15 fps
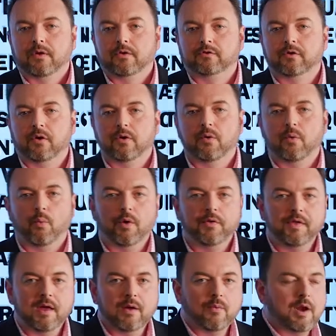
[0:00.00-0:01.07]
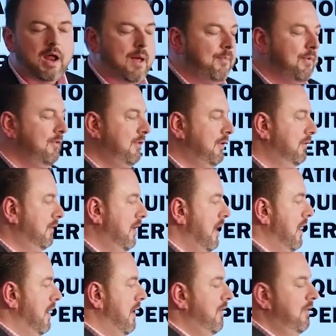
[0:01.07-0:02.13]
So what happens is,
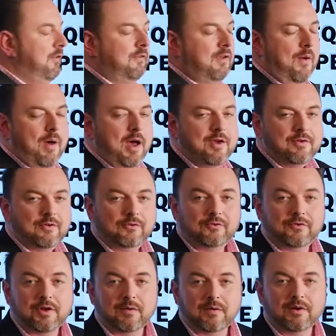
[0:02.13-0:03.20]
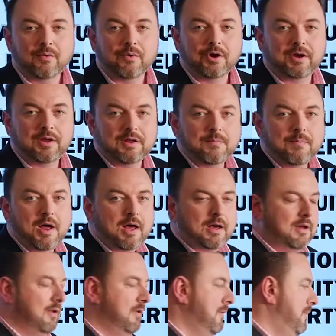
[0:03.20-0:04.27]
and this is how agents generally work in the
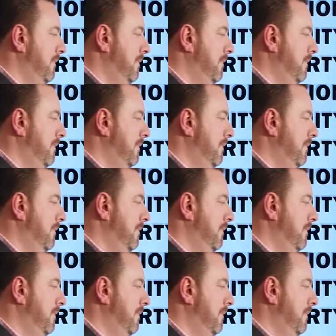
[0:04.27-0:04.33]
market.